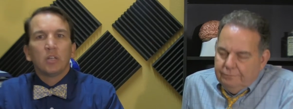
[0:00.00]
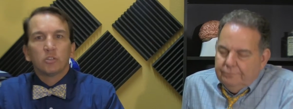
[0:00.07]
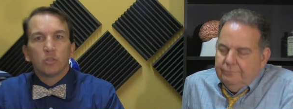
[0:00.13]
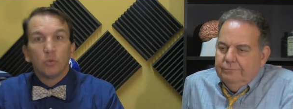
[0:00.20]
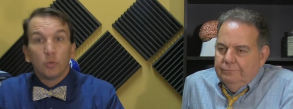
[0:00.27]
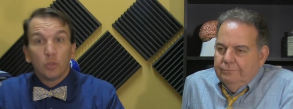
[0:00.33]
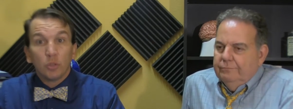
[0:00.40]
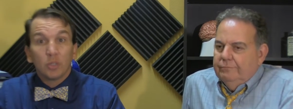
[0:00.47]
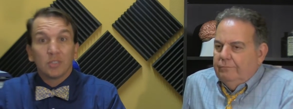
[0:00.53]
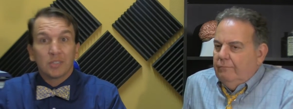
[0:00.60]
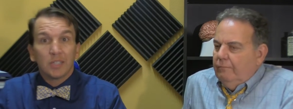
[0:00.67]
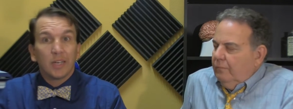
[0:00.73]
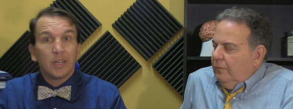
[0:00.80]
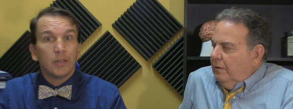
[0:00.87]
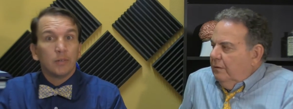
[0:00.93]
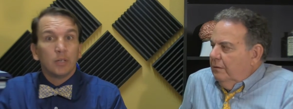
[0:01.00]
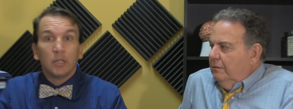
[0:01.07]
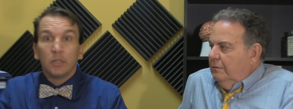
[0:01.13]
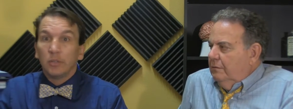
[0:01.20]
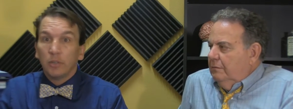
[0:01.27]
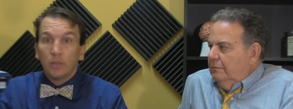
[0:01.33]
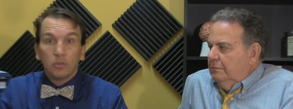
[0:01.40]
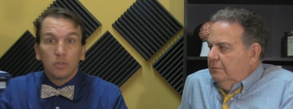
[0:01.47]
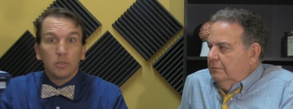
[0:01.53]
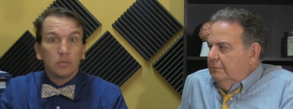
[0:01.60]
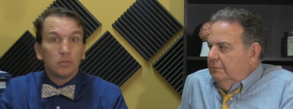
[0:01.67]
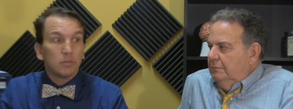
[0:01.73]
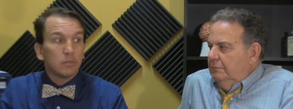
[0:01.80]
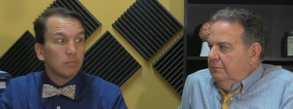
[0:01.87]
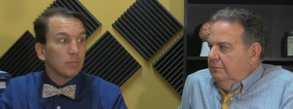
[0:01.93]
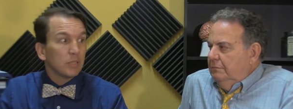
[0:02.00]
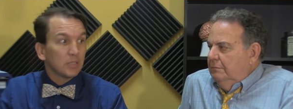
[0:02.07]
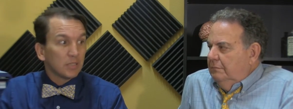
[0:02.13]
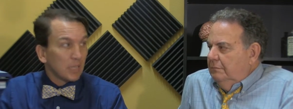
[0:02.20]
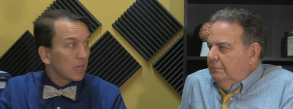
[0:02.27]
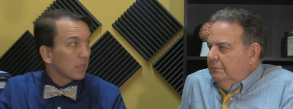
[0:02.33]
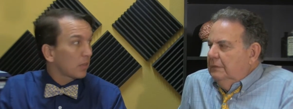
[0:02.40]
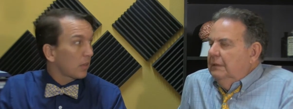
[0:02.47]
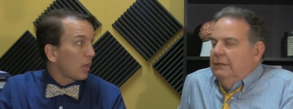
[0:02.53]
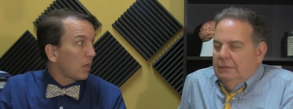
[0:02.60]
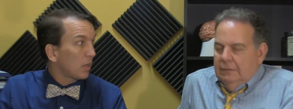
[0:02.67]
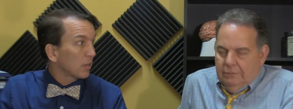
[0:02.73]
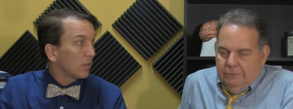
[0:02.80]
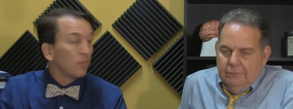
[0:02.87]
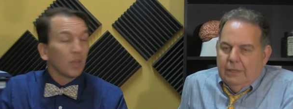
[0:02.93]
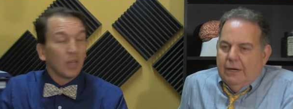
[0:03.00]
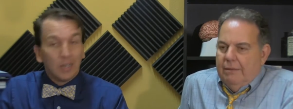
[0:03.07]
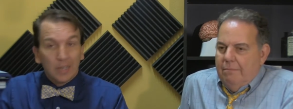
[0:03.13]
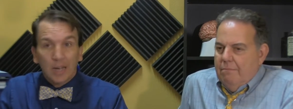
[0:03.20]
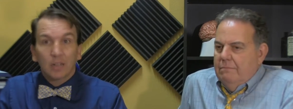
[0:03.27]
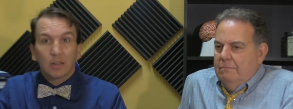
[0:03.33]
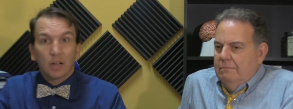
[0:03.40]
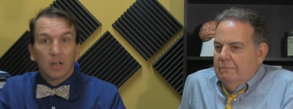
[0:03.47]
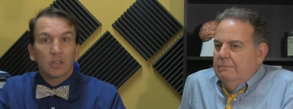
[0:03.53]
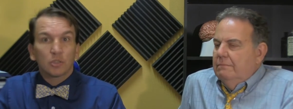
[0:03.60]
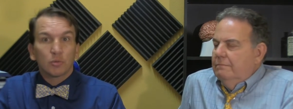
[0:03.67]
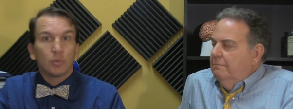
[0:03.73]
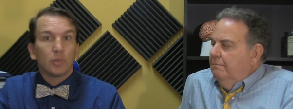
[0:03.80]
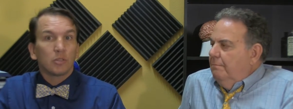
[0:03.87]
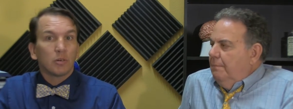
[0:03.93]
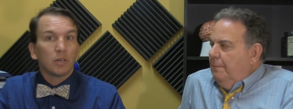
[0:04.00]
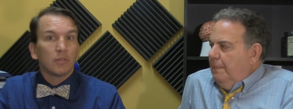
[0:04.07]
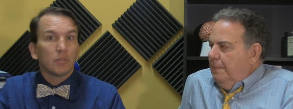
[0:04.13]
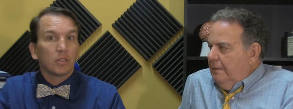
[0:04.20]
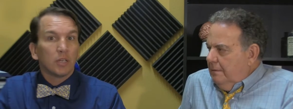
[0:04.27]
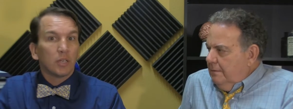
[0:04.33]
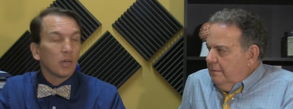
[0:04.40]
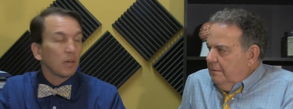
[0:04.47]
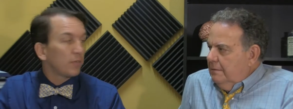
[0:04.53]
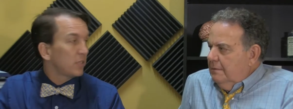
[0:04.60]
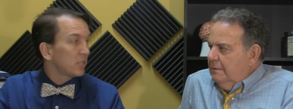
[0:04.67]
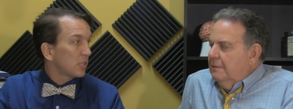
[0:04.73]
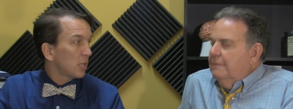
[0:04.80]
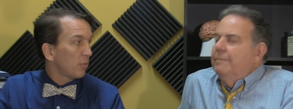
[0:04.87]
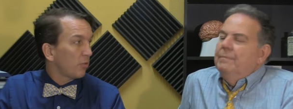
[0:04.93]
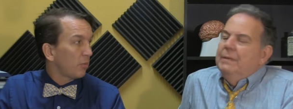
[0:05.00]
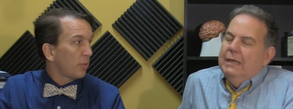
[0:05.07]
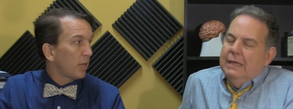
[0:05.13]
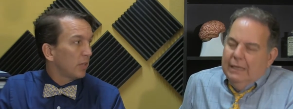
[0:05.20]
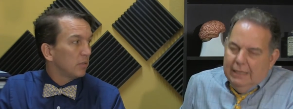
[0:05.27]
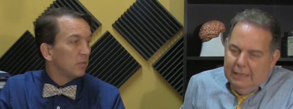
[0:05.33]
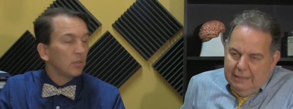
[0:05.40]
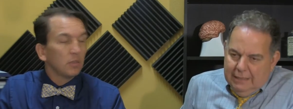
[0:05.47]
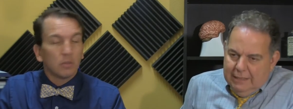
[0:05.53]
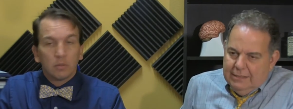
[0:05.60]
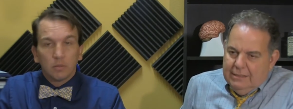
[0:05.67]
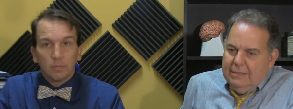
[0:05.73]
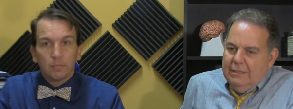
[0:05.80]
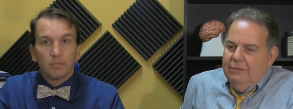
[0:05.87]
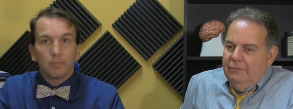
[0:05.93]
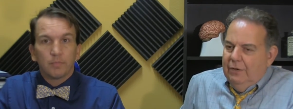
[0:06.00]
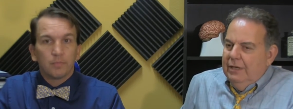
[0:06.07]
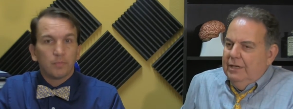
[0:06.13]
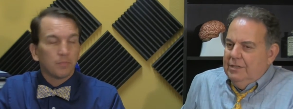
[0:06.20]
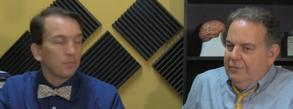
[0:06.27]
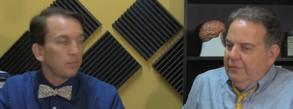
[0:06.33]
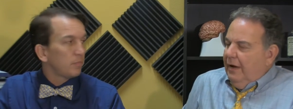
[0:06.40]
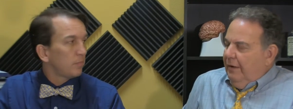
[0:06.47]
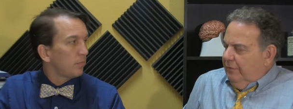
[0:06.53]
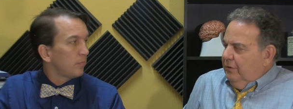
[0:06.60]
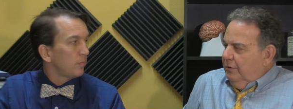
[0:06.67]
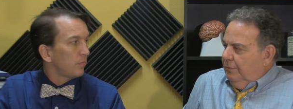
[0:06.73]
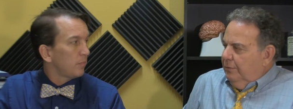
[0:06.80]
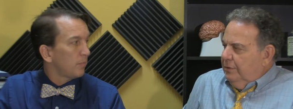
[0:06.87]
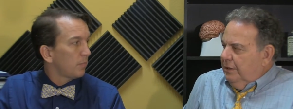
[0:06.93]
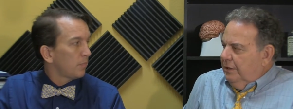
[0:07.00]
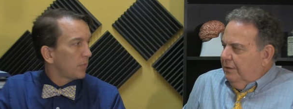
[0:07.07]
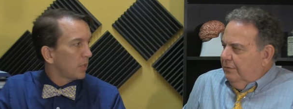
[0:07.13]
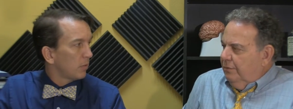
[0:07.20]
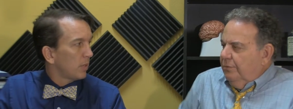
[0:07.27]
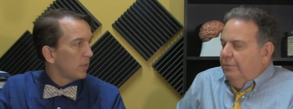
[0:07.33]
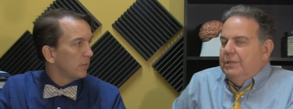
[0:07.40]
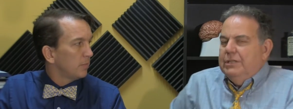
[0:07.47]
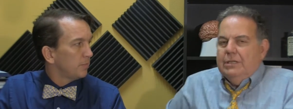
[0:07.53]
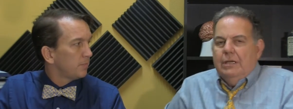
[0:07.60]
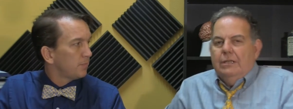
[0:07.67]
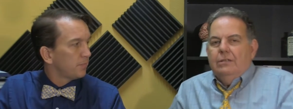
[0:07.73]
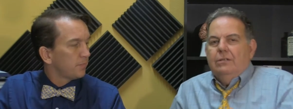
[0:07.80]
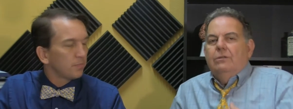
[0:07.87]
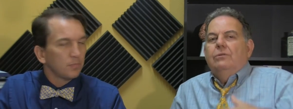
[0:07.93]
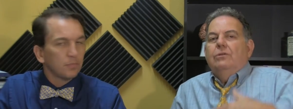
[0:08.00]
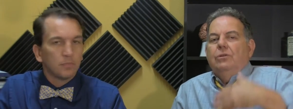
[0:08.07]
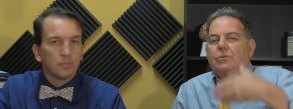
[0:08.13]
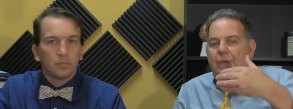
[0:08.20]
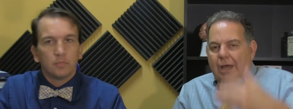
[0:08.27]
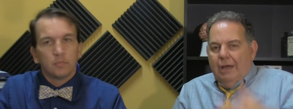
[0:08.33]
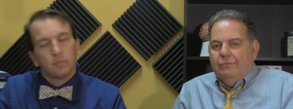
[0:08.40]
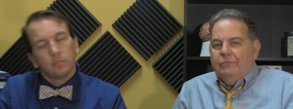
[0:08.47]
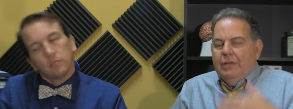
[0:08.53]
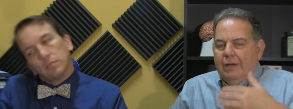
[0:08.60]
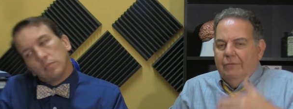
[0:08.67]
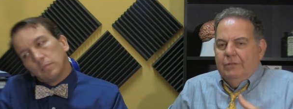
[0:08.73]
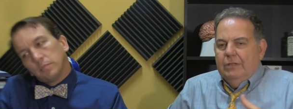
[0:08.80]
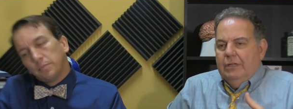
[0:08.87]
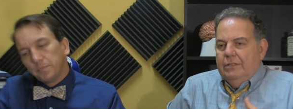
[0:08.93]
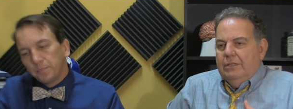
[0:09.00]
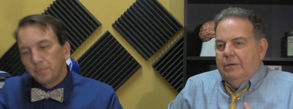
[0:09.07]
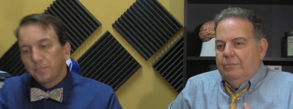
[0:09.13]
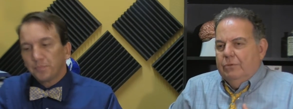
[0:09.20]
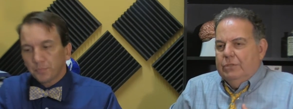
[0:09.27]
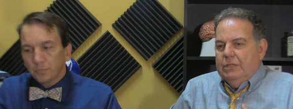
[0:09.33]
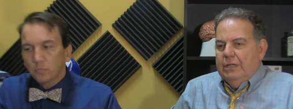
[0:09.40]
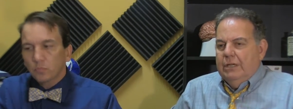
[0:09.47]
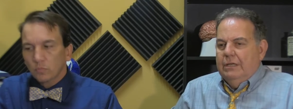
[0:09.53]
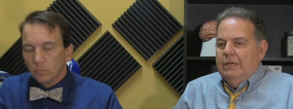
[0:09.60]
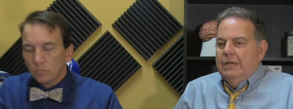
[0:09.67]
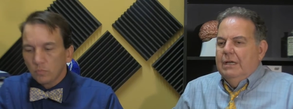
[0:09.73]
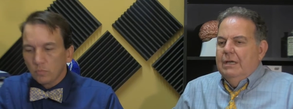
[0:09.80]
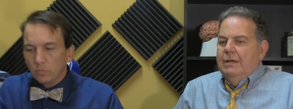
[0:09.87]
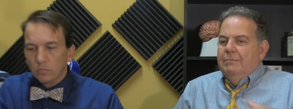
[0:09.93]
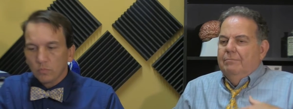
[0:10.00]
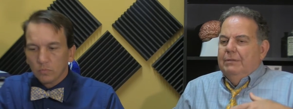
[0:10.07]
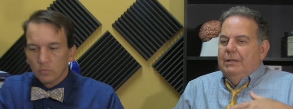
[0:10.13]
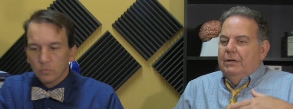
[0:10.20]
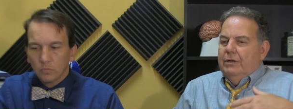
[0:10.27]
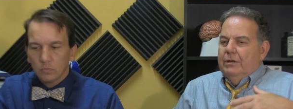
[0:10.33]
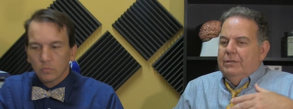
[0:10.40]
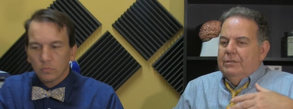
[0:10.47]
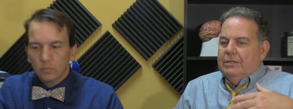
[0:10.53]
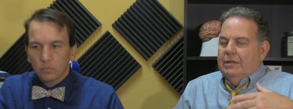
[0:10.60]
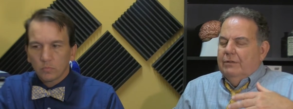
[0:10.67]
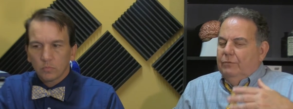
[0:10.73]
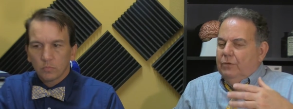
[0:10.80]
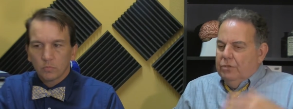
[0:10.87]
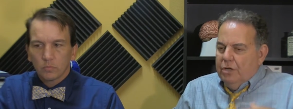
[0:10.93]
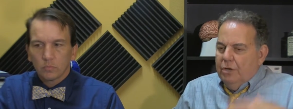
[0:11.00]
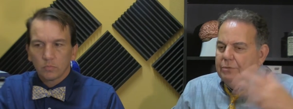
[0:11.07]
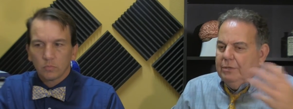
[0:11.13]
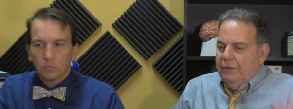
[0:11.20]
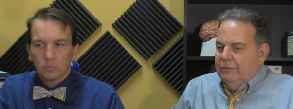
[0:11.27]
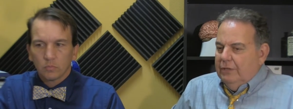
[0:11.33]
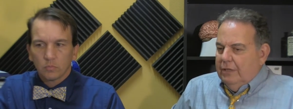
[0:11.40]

Speaker 1: so you can say, no, dude, it's nine o'clock. Right. Nine o'clock is when we turn everything off and it's time for bed. And that's
Speaker 2: the advantage of having the routine. When right. we say to you, you have to have a nighttime routine, because if you don't have a